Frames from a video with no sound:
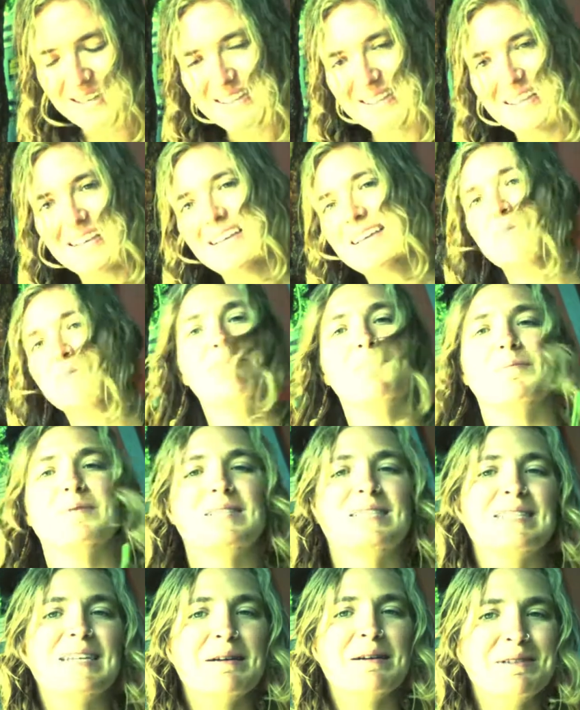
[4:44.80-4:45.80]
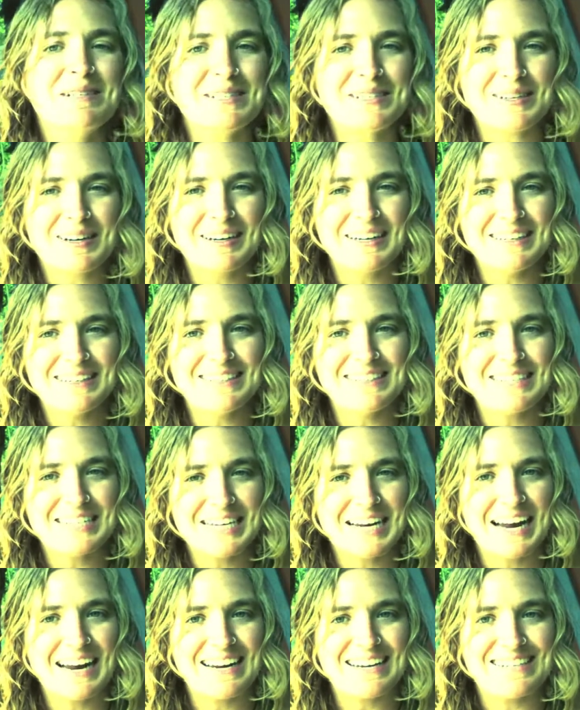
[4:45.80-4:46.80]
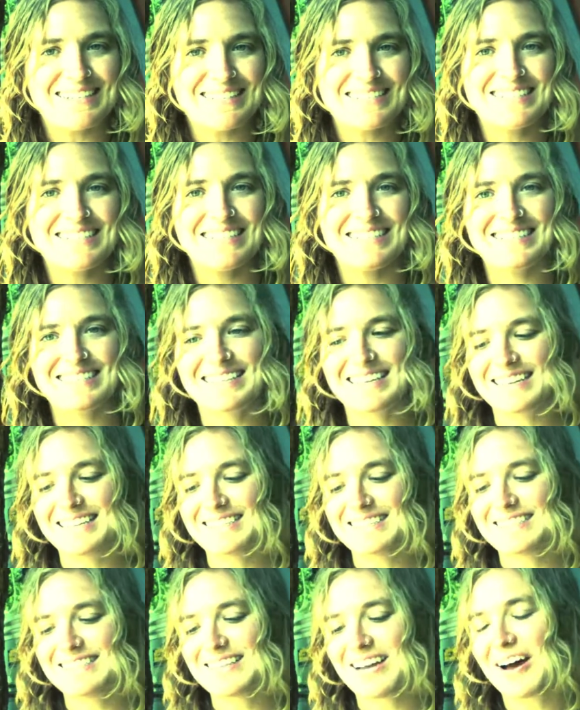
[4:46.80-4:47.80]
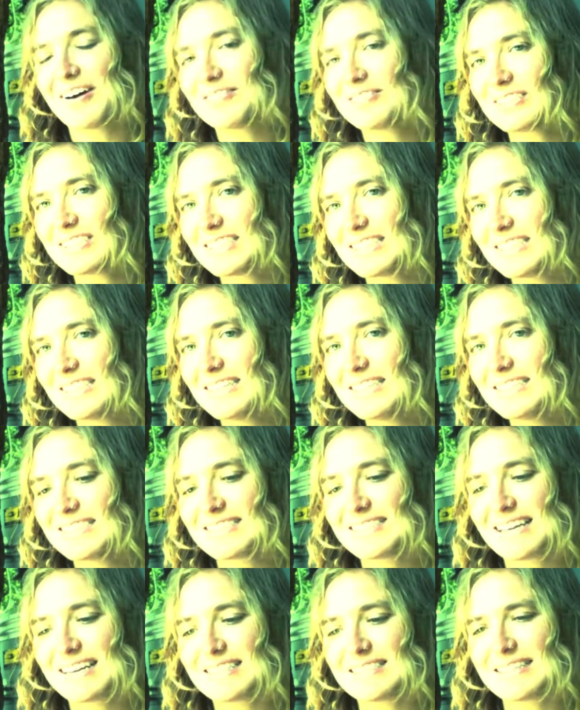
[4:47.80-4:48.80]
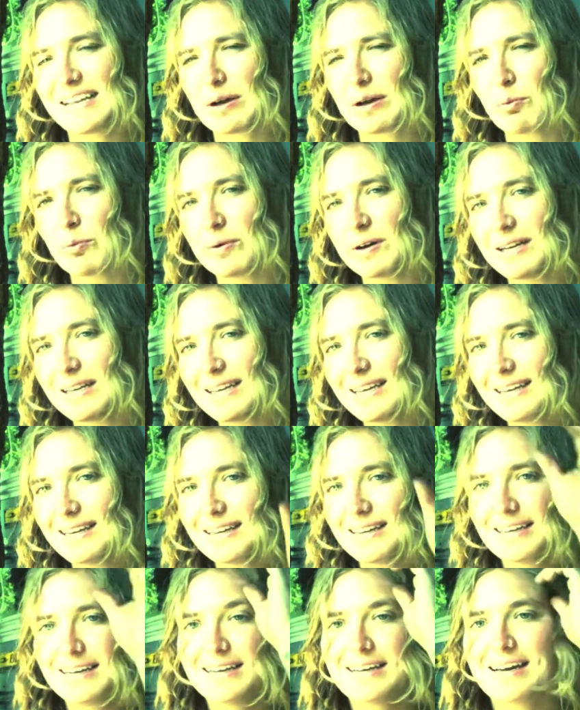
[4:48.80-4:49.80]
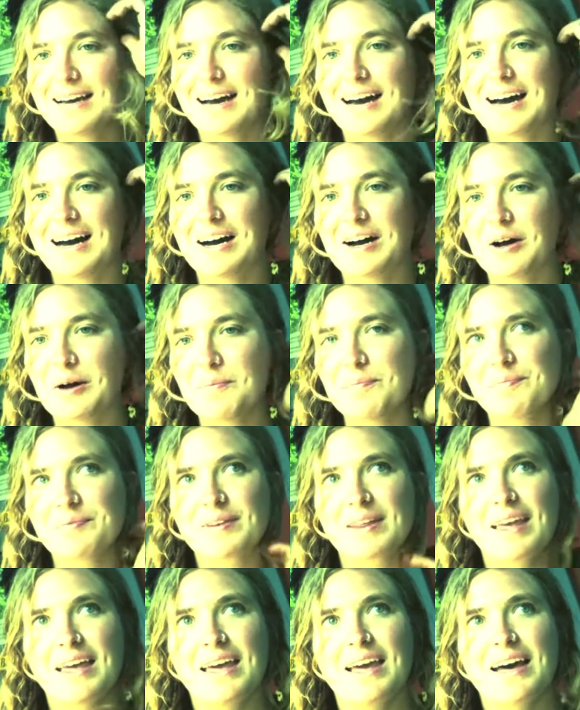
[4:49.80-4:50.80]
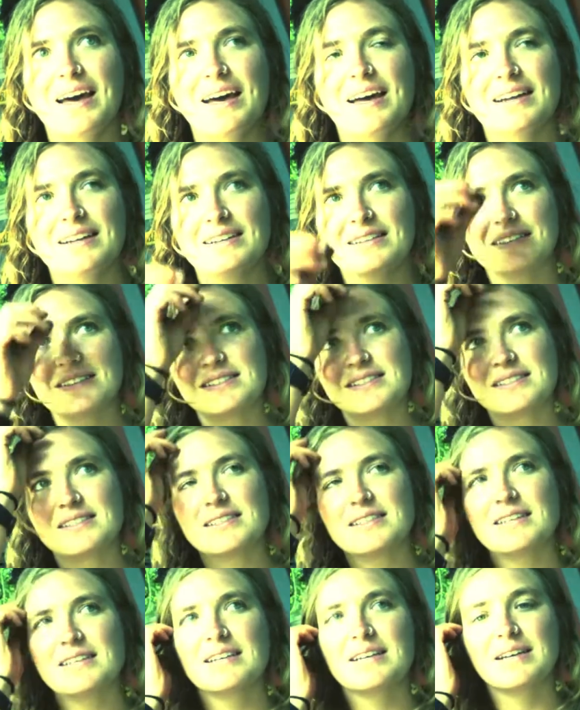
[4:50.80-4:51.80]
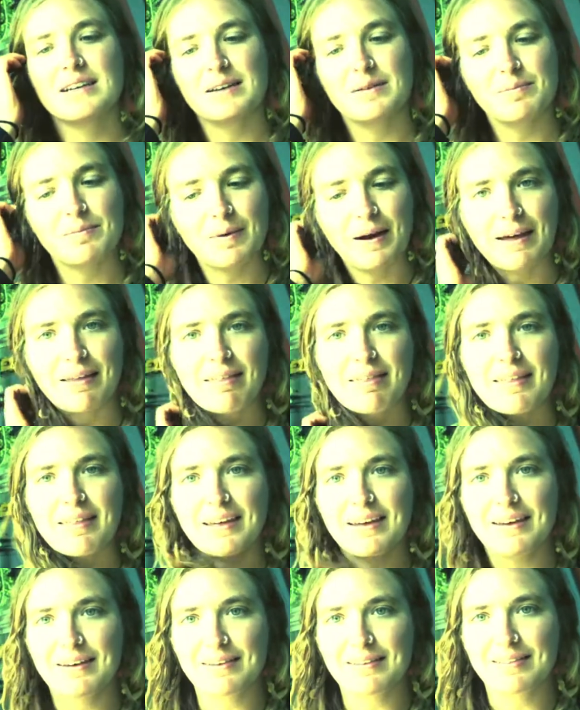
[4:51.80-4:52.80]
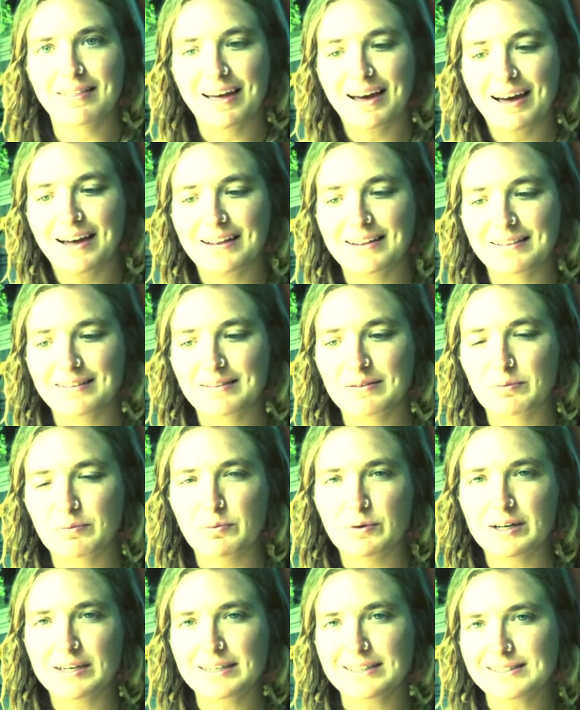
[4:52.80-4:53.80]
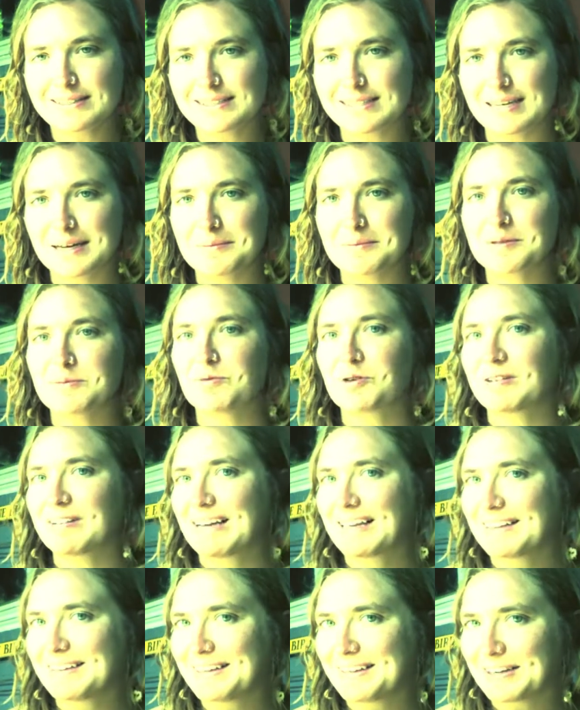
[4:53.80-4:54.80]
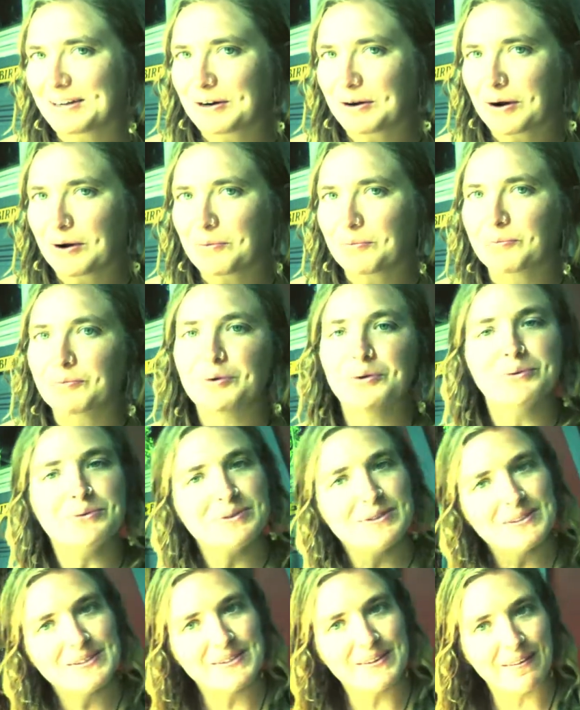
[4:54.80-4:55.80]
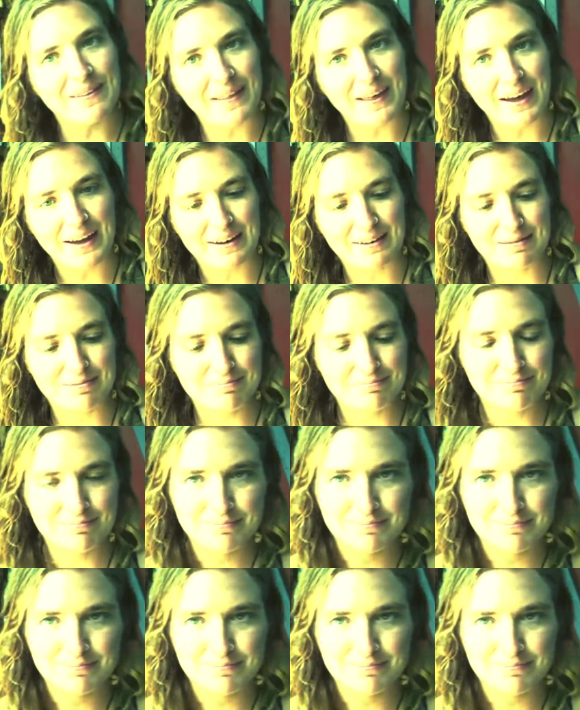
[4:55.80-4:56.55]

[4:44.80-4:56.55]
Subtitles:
the stem is starting to change. It's getting softer. It's not as like woody, and I think that woody stem is more likely to grow roots than